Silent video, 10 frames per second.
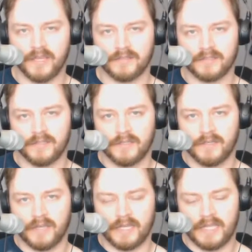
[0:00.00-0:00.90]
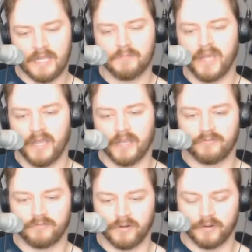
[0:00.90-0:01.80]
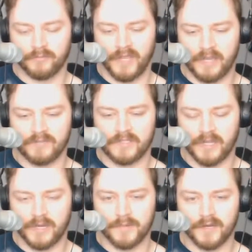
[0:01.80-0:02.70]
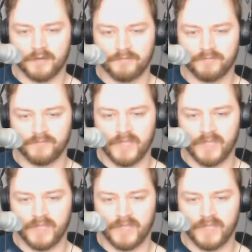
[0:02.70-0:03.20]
that I came back from having the time off,